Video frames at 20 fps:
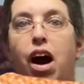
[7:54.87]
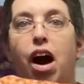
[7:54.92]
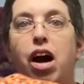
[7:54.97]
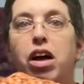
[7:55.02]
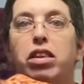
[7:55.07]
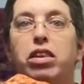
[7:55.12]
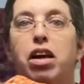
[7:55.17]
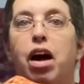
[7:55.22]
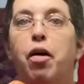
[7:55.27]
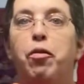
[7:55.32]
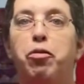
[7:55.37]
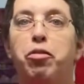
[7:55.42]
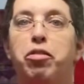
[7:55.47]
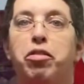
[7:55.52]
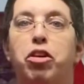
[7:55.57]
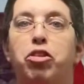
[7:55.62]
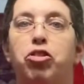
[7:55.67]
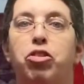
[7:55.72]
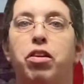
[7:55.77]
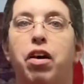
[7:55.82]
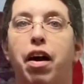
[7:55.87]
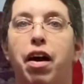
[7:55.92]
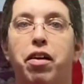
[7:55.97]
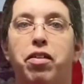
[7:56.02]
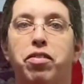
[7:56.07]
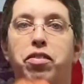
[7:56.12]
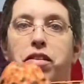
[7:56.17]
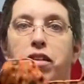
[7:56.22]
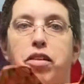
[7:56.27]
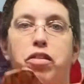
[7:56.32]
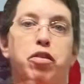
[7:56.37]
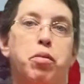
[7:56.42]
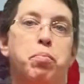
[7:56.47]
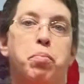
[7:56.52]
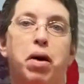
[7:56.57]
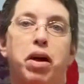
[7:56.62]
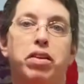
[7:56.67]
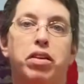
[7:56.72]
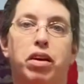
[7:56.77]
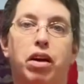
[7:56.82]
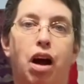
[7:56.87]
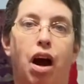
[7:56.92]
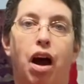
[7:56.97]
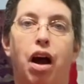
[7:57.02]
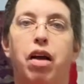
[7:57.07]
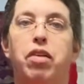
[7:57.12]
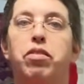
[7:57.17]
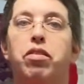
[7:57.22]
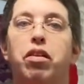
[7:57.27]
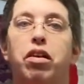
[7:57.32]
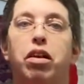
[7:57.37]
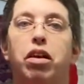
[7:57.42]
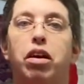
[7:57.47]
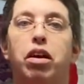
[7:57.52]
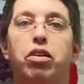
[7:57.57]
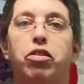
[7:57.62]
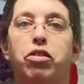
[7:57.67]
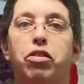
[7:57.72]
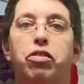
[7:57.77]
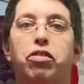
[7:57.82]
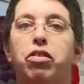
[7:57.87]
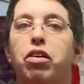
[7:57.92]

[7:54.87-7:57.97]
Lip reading: I loved stitching Hexies and pentagons, and it